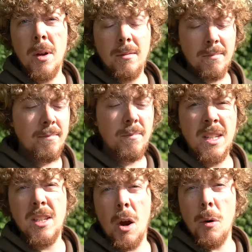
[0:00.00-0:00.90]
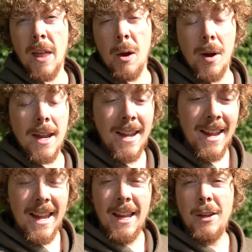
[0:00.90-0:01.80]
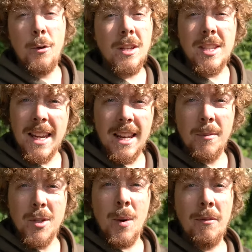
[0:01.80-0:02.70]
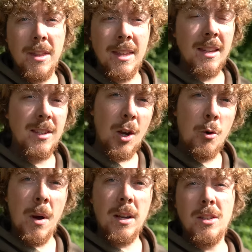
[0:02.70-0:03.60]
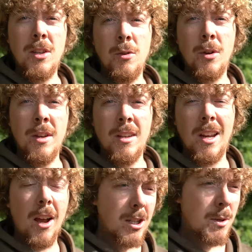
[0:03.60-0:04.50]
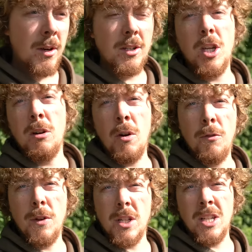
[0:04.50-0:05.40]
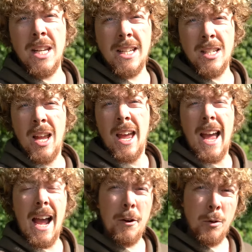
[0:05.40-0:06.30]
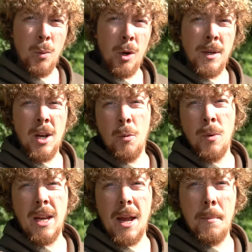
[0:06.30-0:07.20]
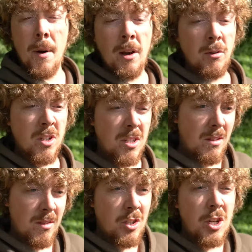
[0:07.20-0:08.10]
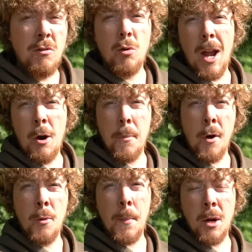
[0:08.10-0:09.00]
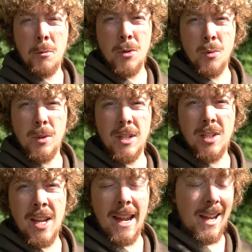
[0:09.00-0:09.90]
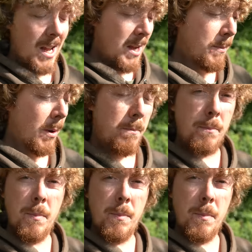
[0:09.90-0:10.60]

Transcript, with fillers: but it's going that way. You can sync it up to everything. There's so much that you can customize to your own fishing needs, how you want to be known when you get a bite, or just general help on the bank with all this tech. But